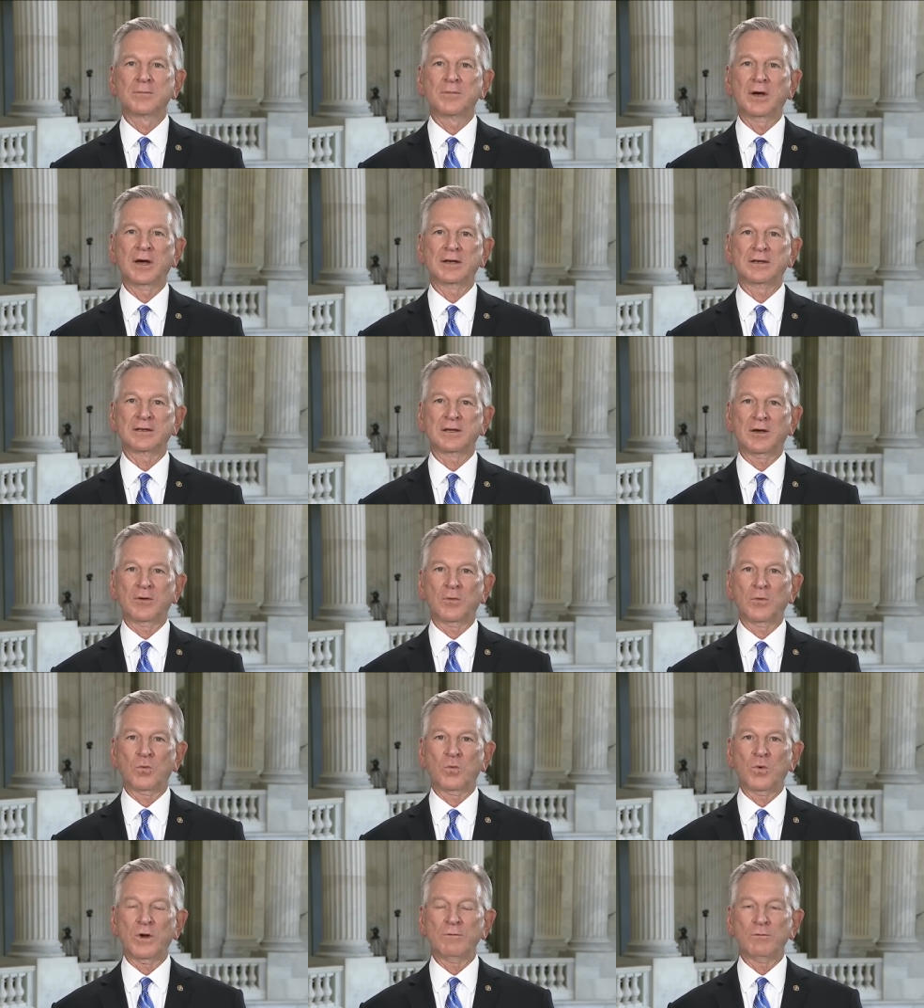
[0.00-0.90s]
But uh,
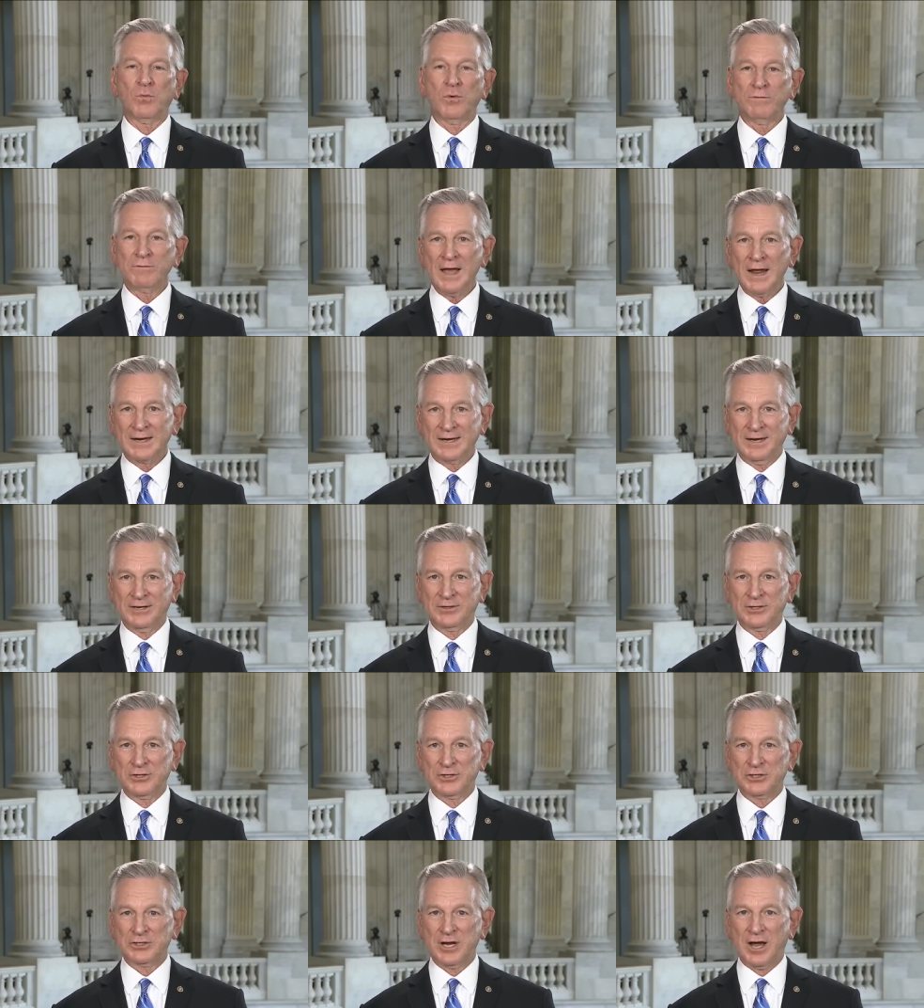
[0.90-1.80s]
we, have got to get
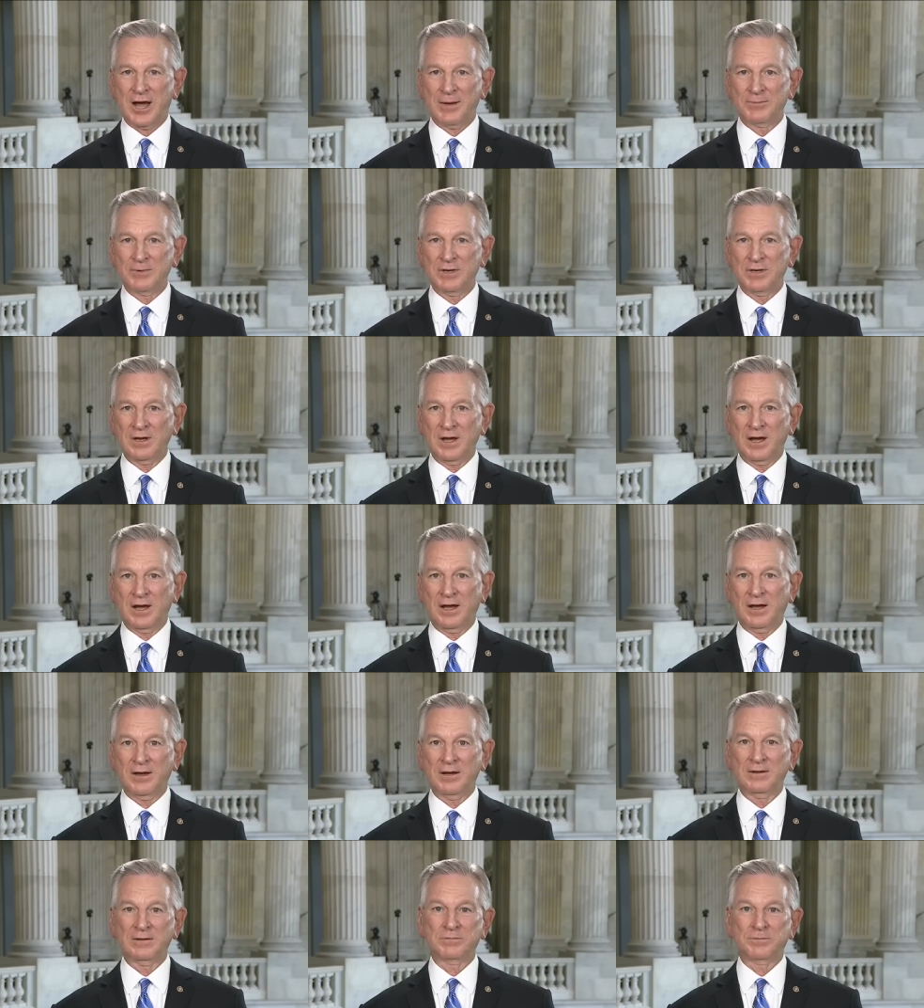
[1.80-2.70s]
this stopped.
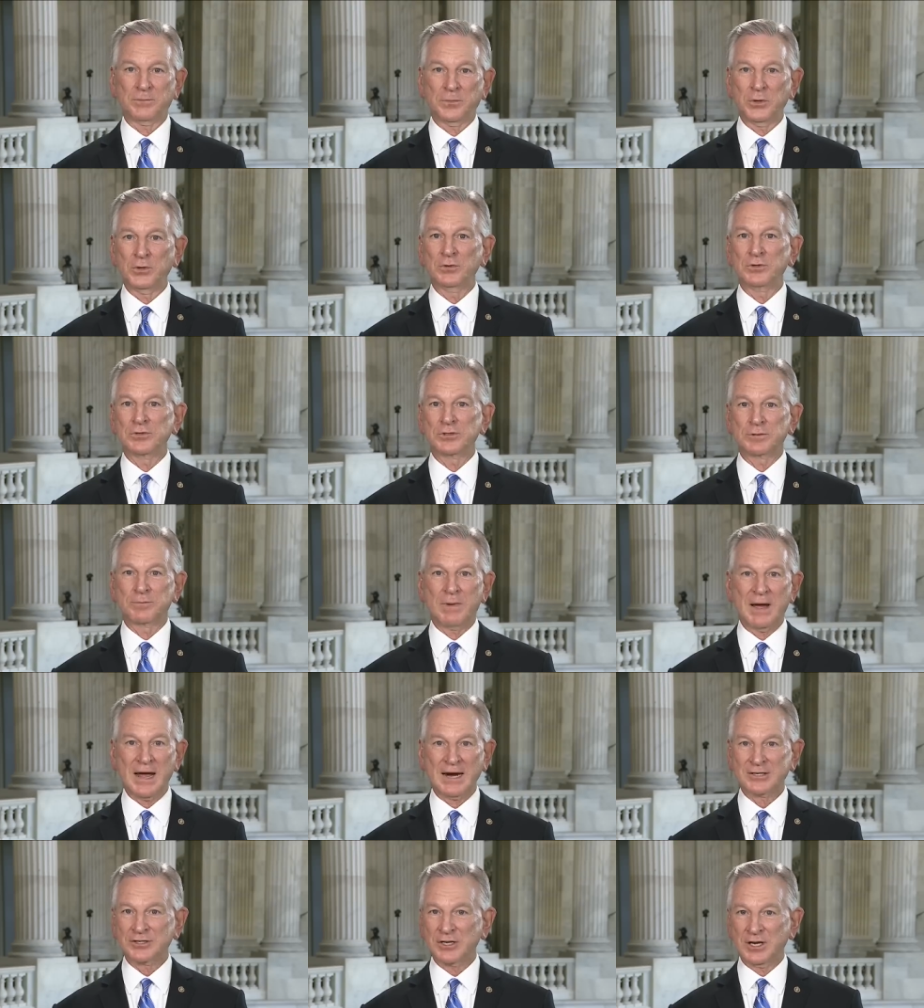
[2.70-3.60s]
Uh, Putin's
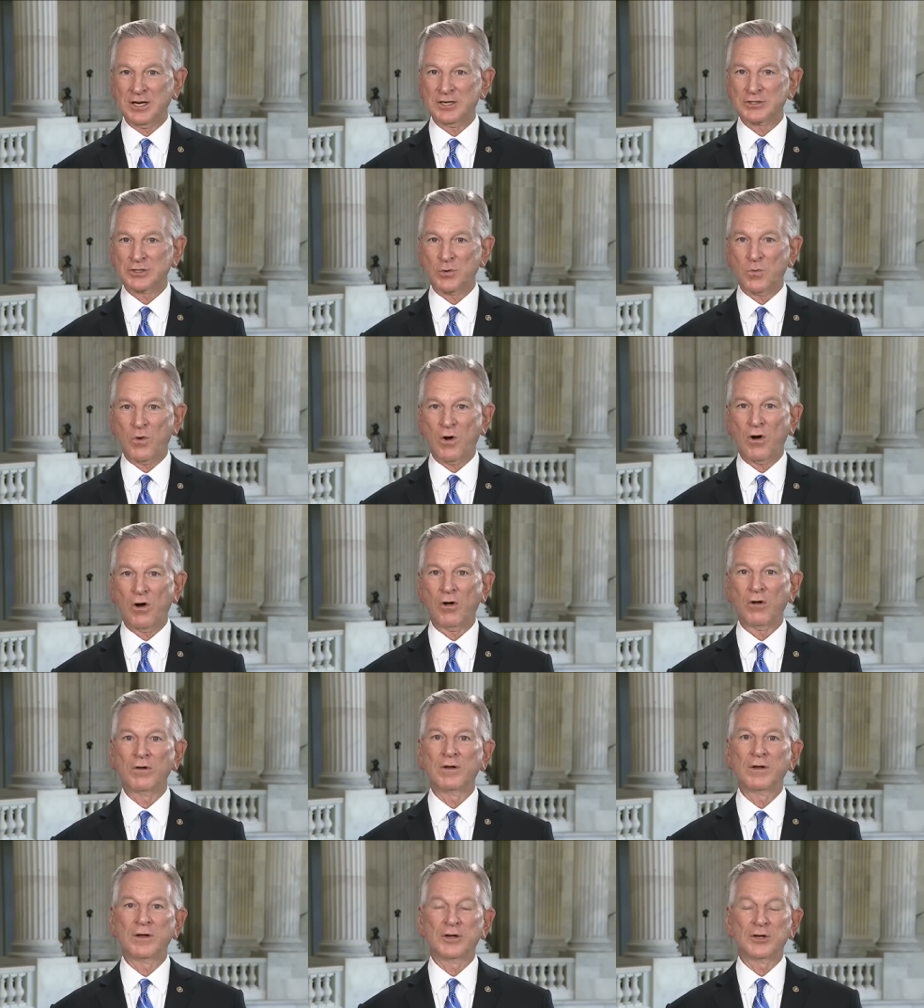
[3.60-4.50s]
back's against the
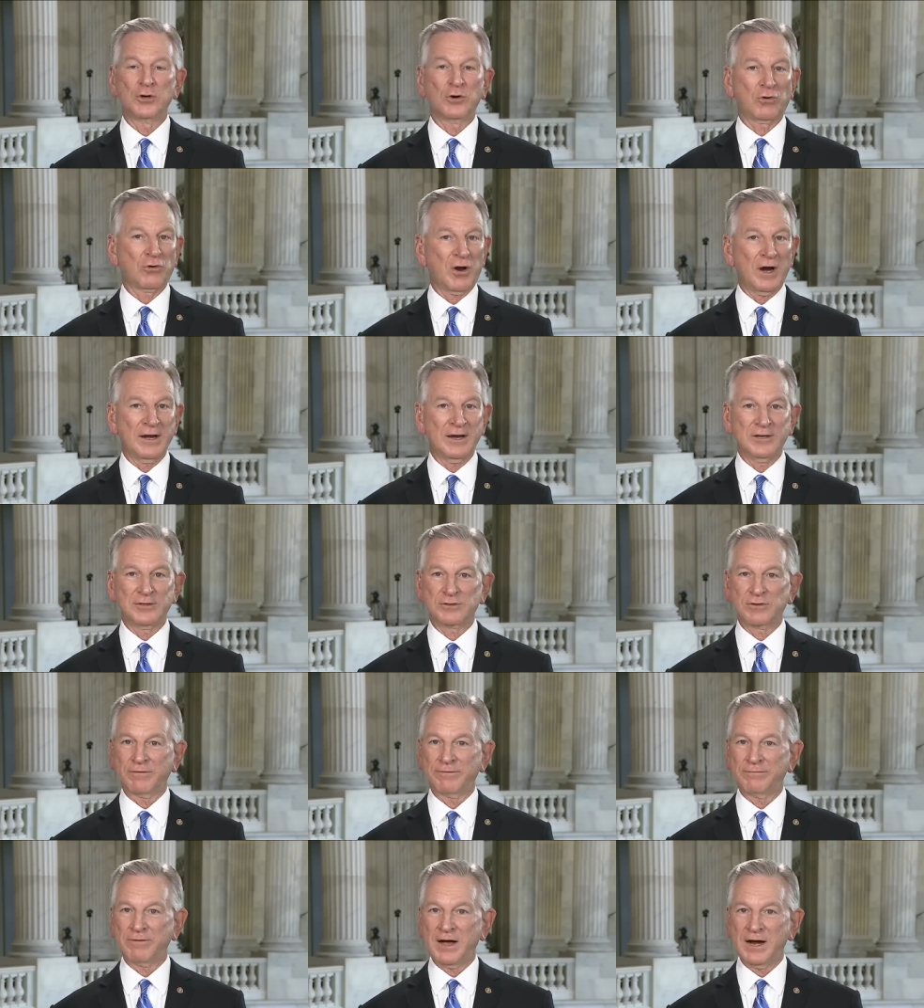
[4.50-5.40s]
wall.
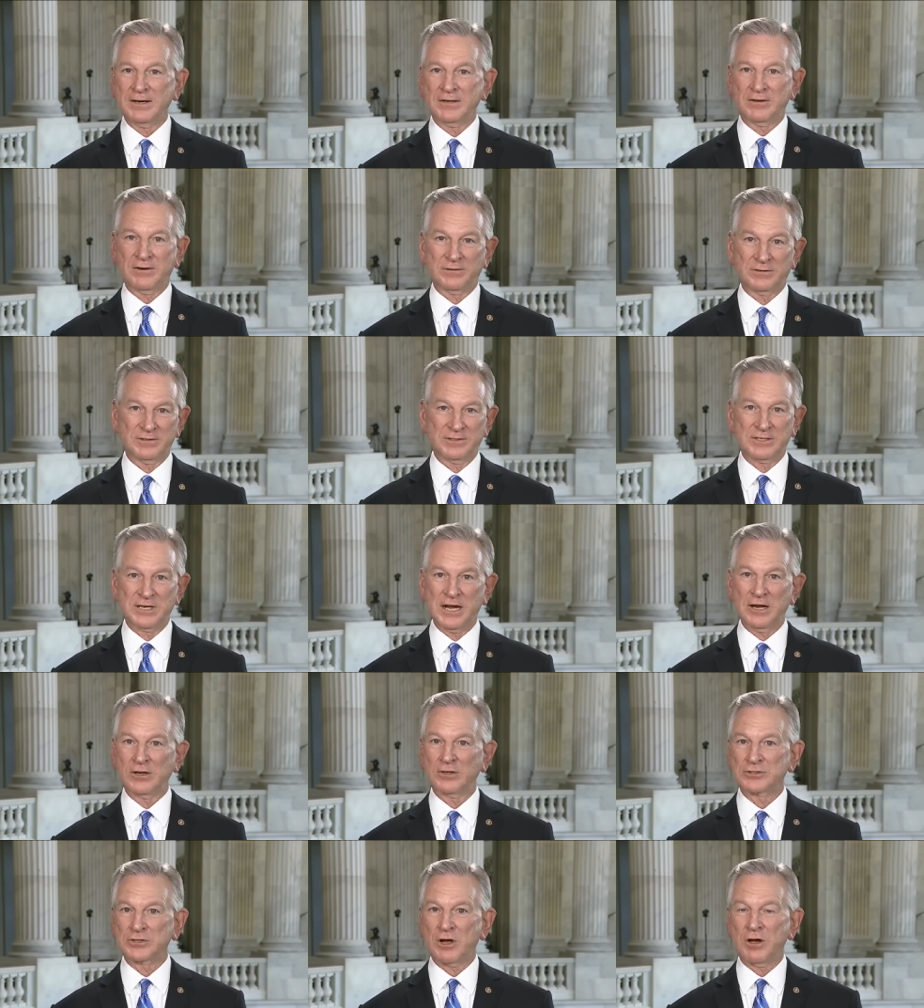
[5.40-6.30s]
Ukrainians are fighting their
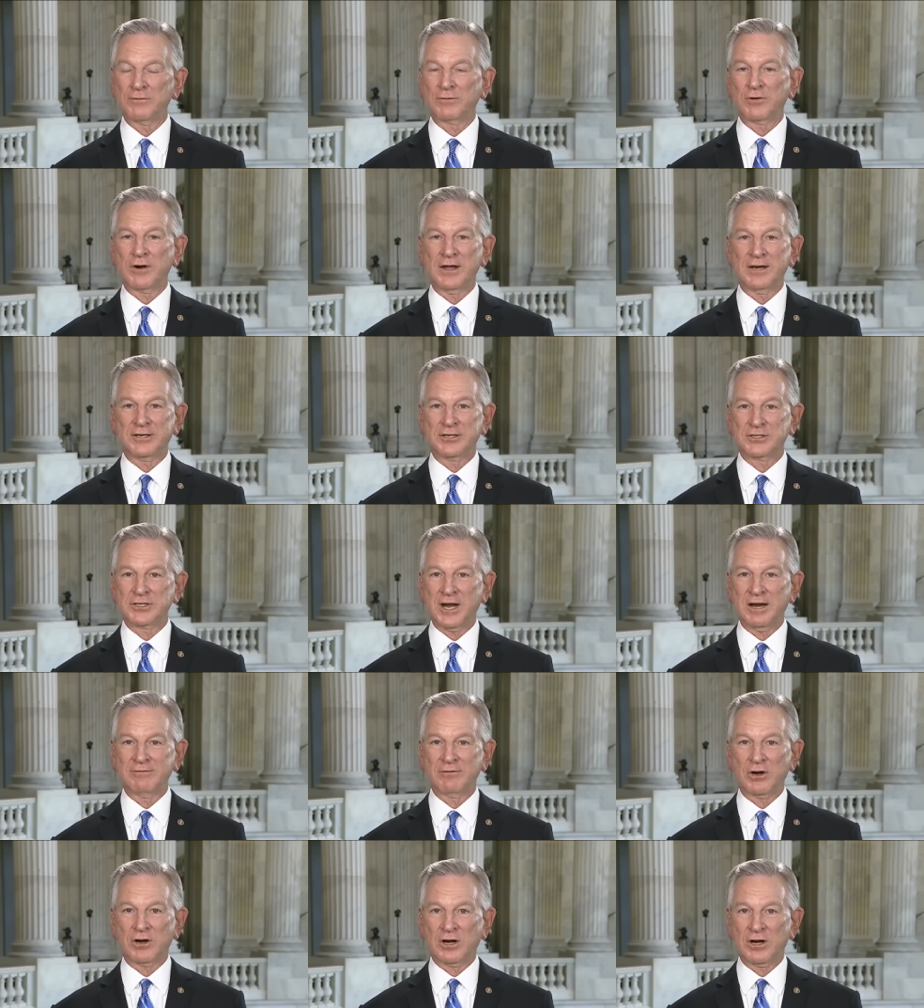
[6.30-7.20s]
tails off trying to
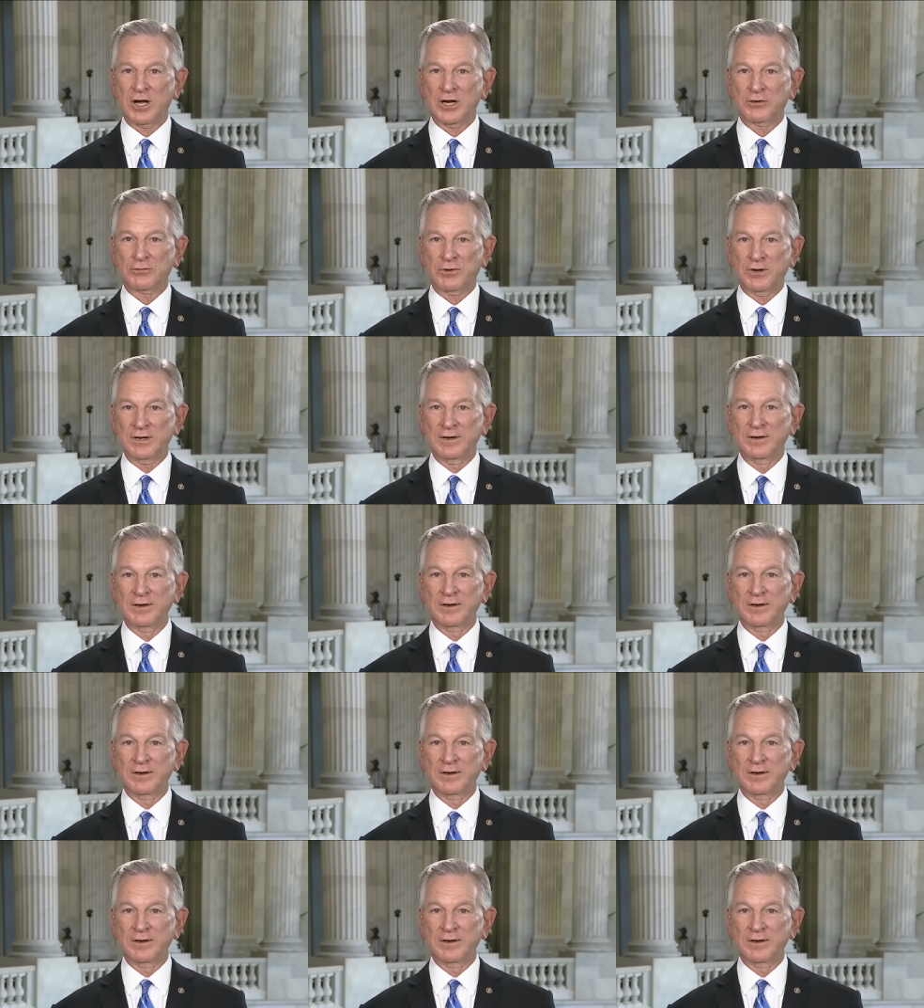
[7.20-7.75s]
save their country.